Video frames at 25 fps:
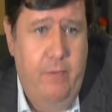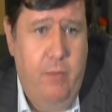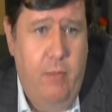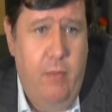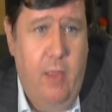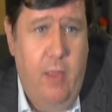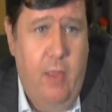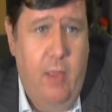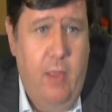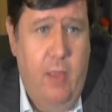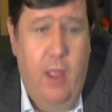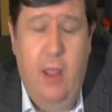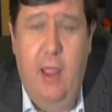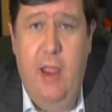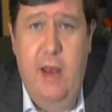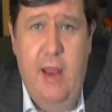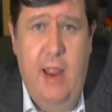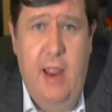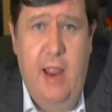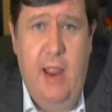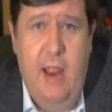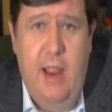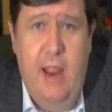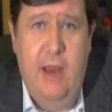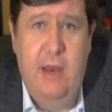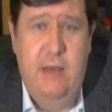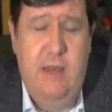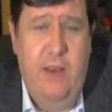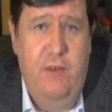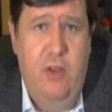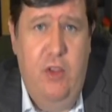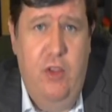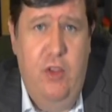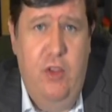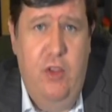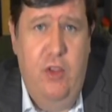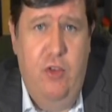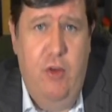In
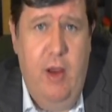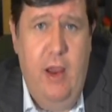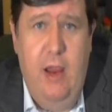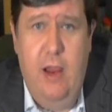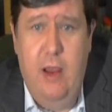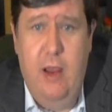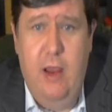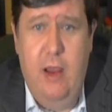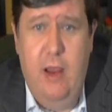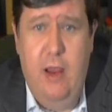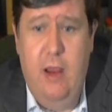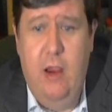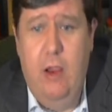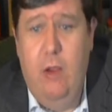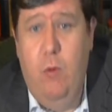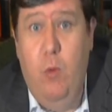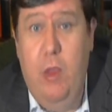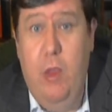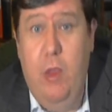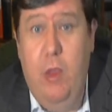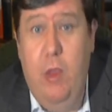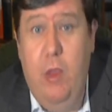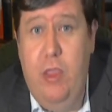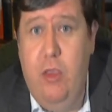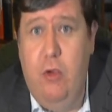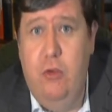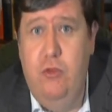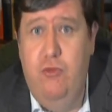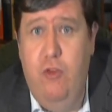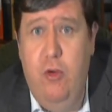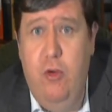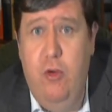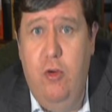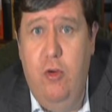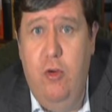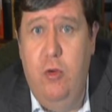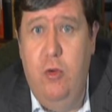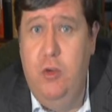1973, with those rules
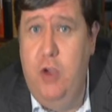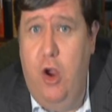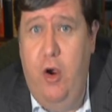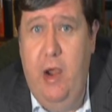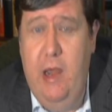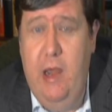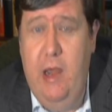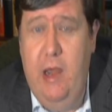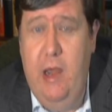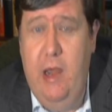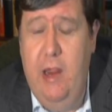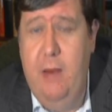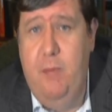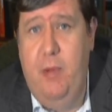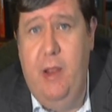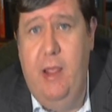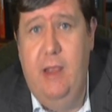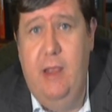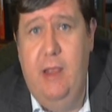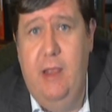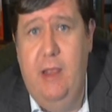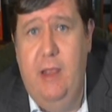already in place,